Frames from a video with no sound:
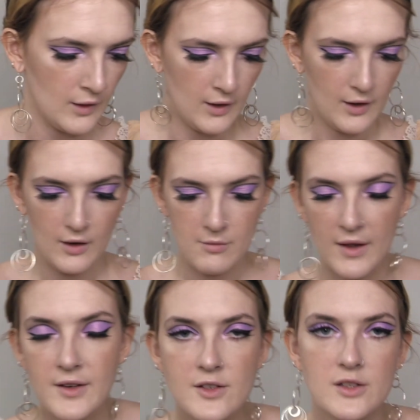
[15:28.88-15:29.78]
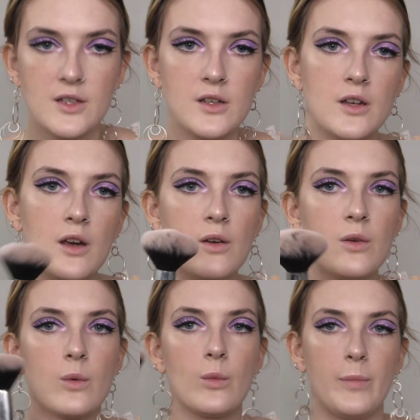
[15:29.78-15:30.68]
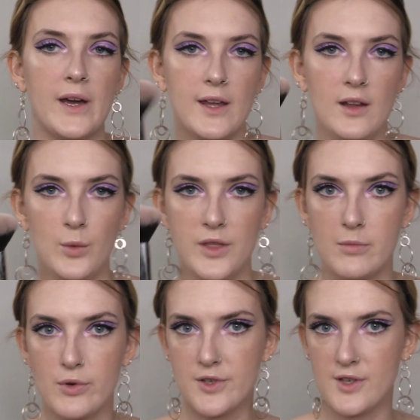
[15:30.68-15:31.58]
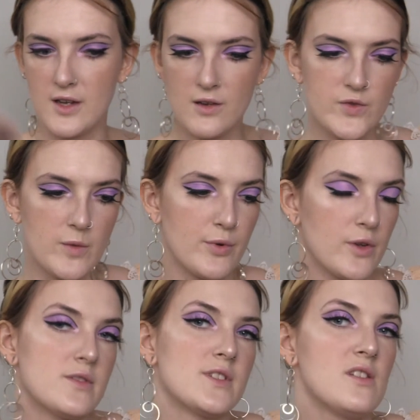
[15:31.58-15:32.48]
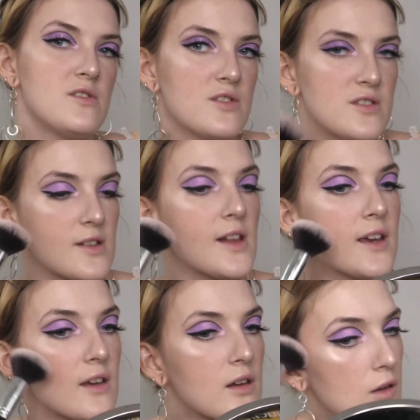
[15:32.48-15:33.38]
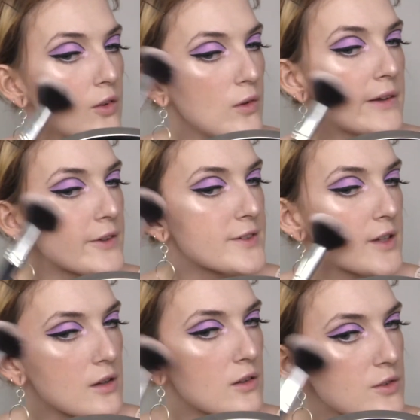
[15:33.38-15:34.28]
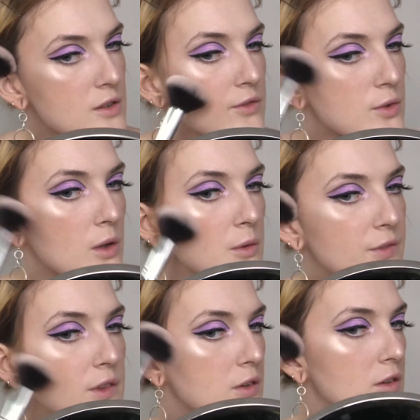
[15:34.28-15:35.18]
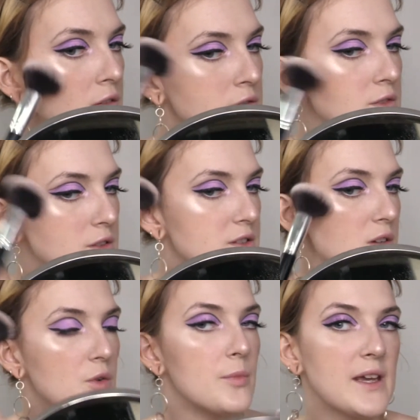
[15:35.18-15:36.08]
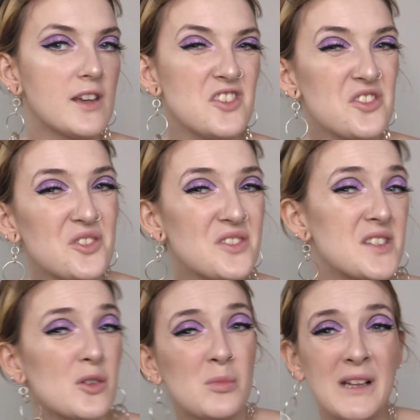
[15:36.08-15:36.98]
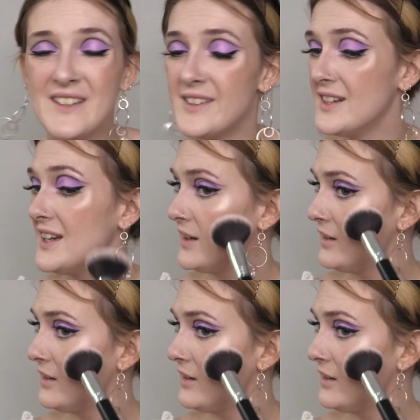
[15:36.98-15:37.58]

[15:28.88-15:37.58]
I'm then just going to go back in with the brush that I used for bronzer, just to like do little circles over what we've done, just so we're making sure it's all blending in.